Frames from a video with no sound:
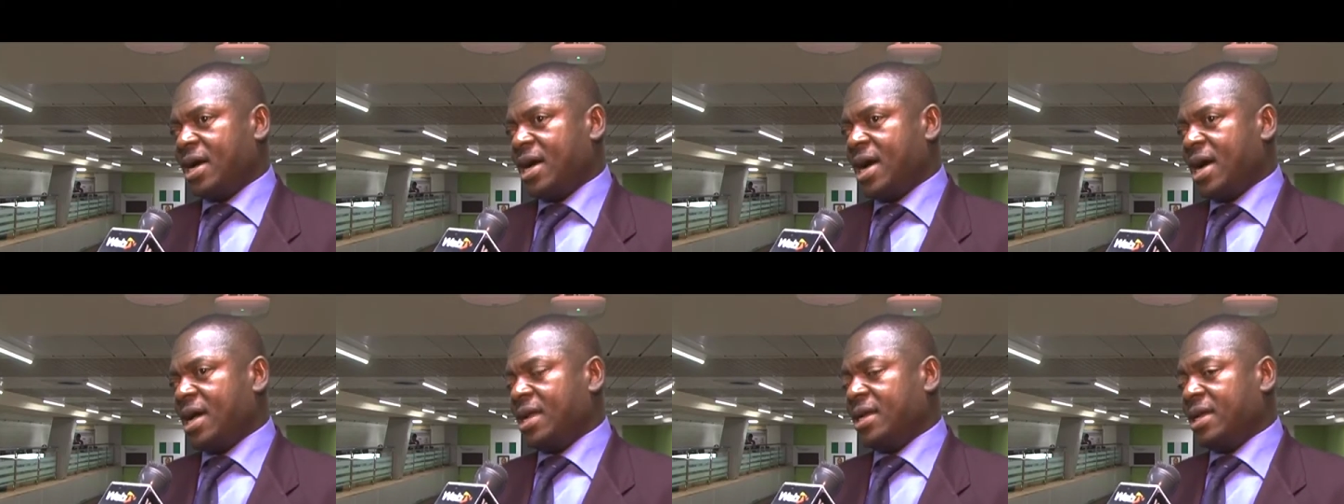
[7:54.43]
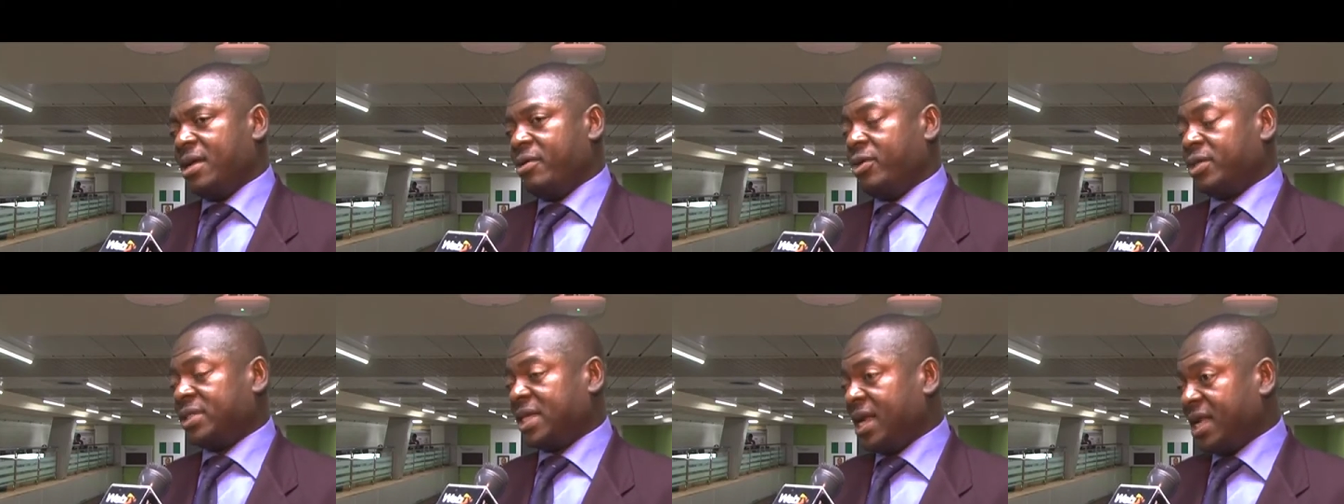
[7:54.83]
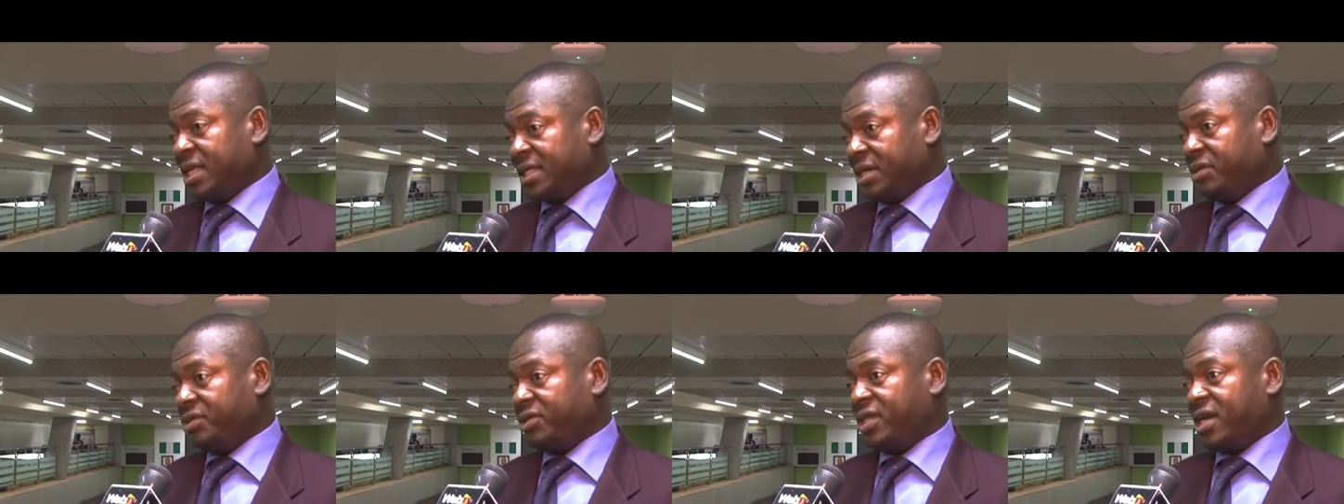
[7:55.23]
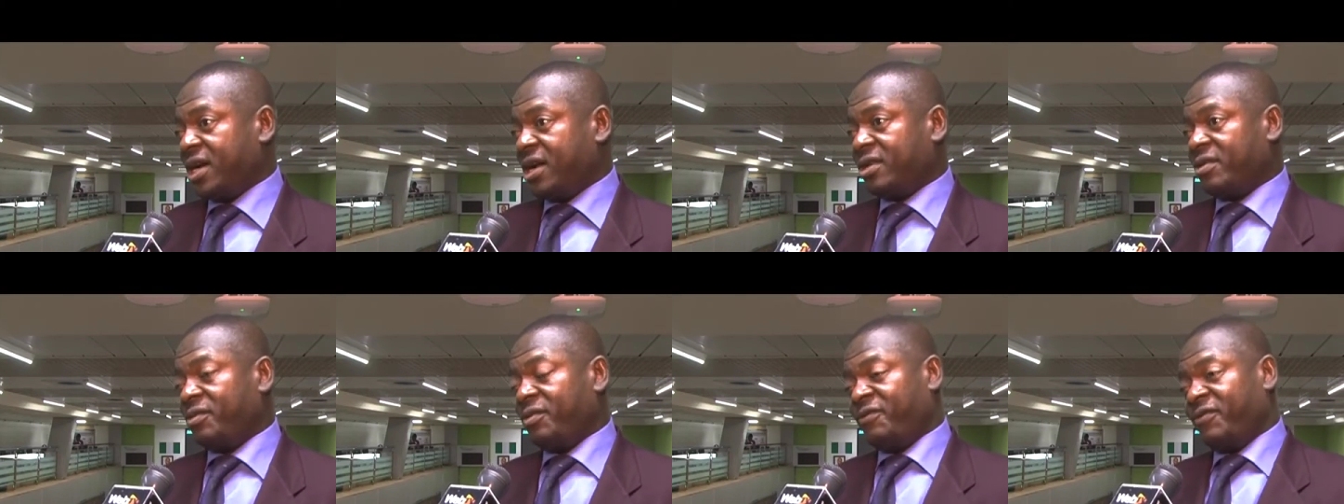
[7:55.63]
and he was an executive
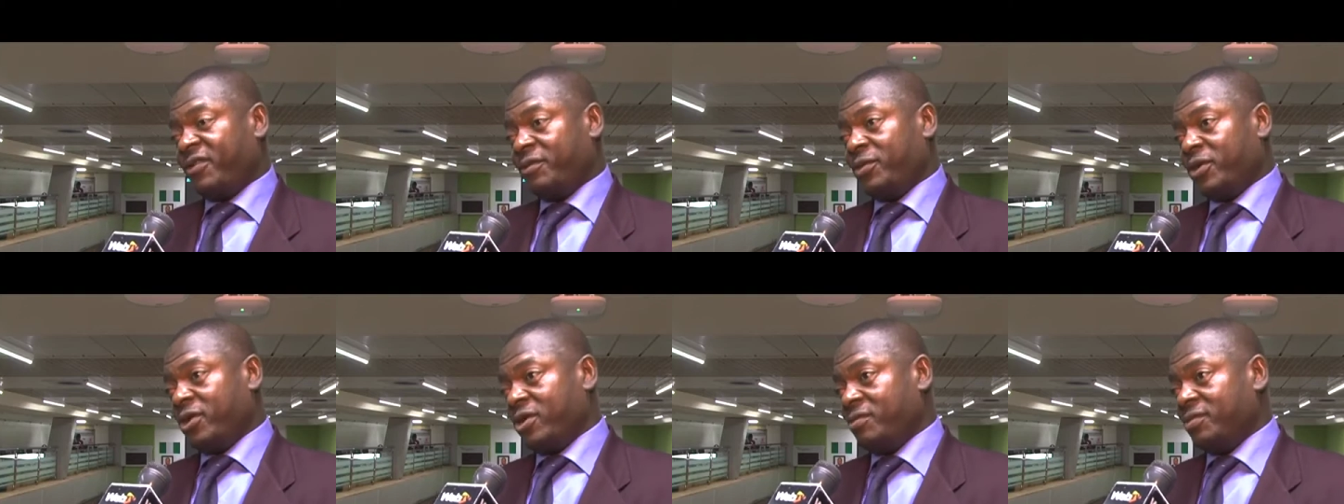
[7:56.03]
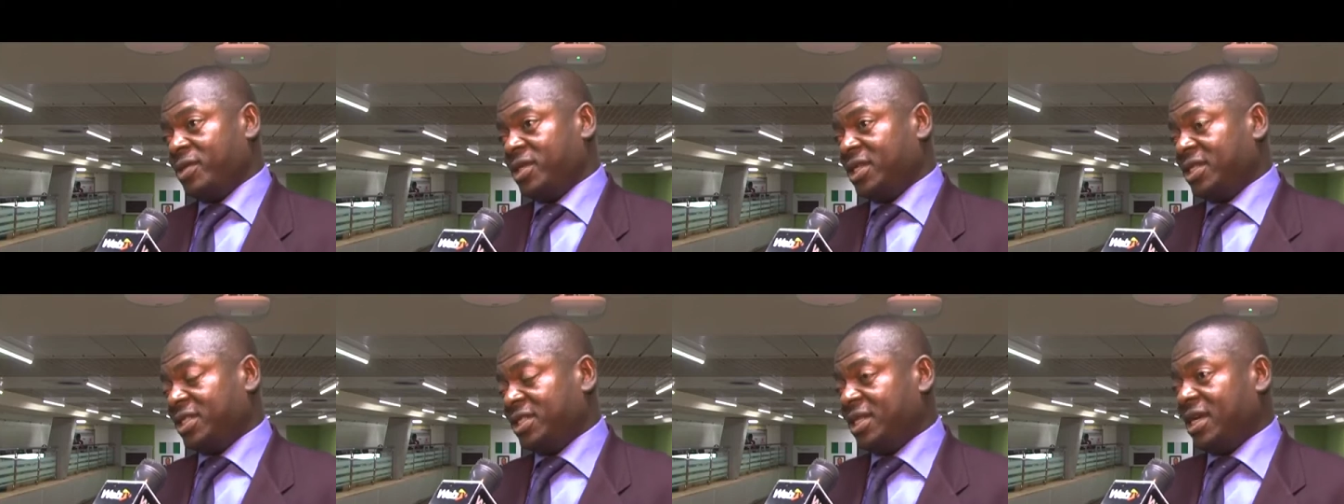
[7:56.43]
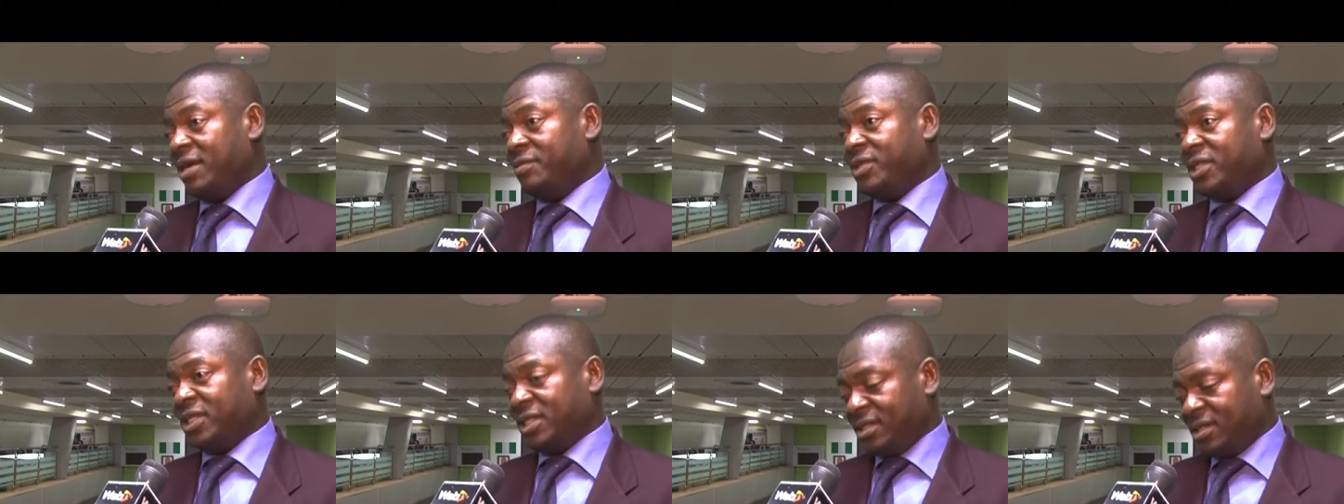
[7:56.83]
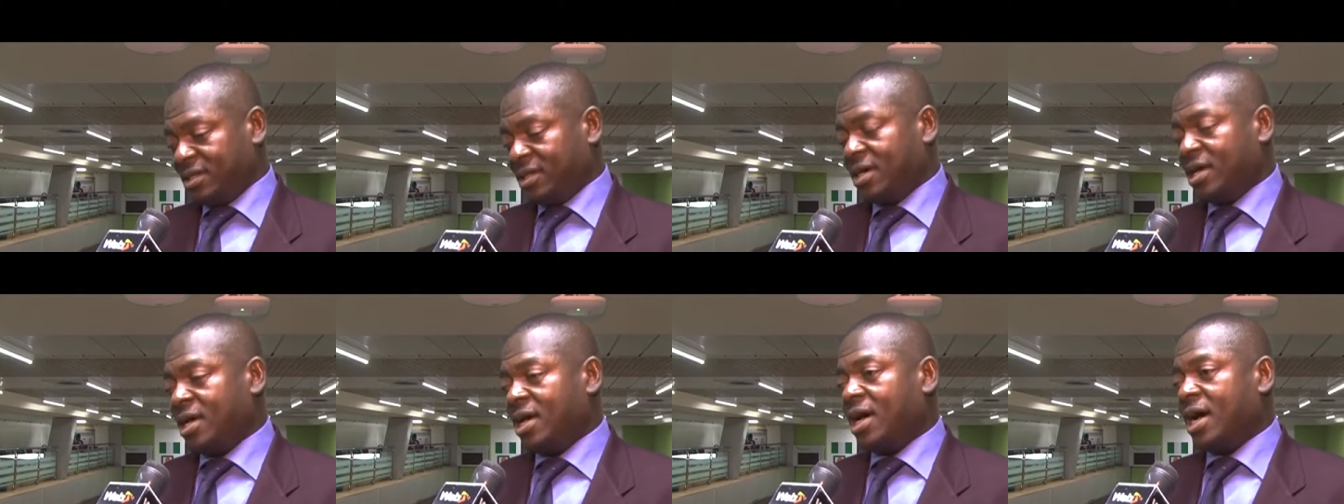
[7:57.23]
director before becoming the DMD,
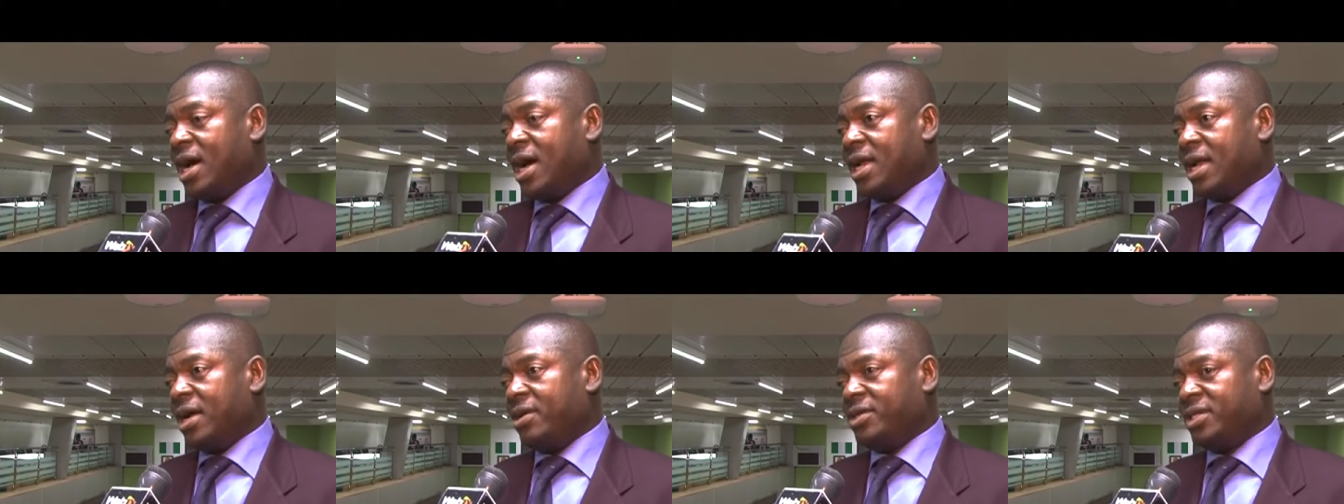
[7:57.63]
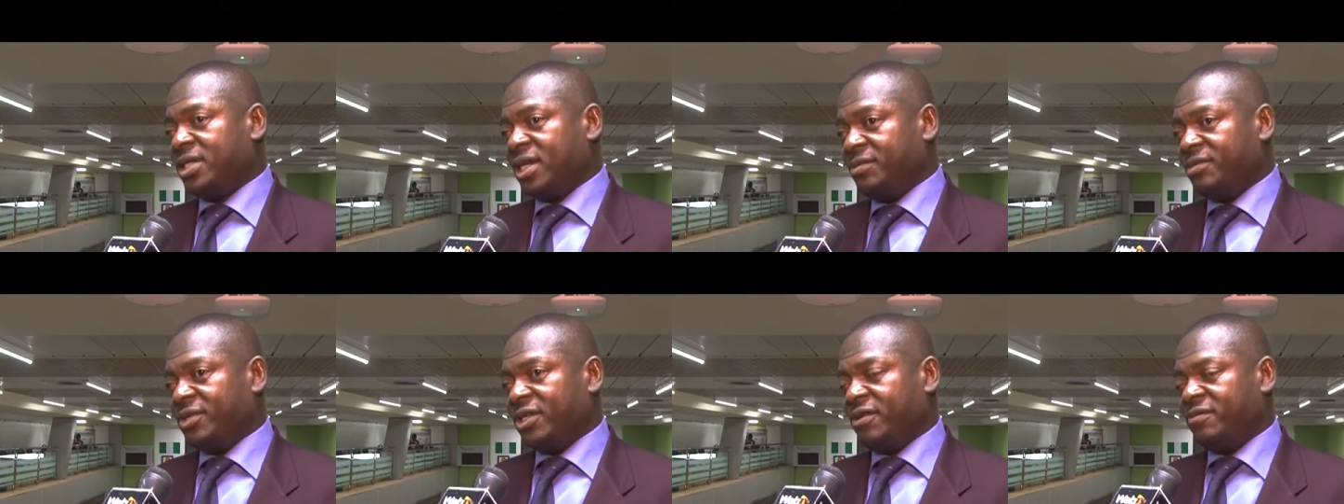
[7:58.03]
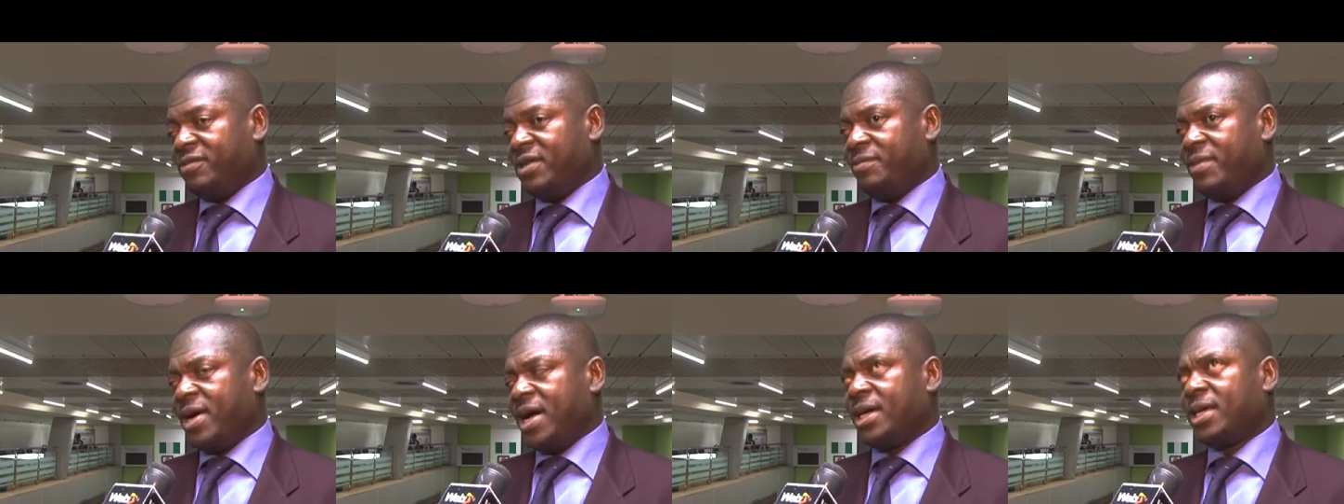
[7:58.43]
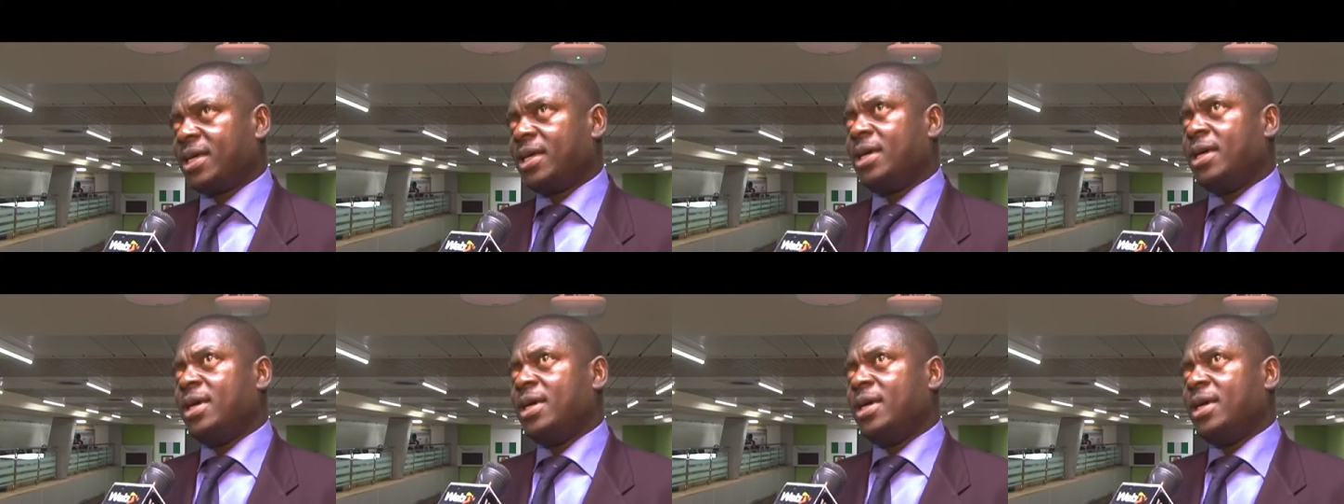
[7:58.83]
and now the MD of the bank.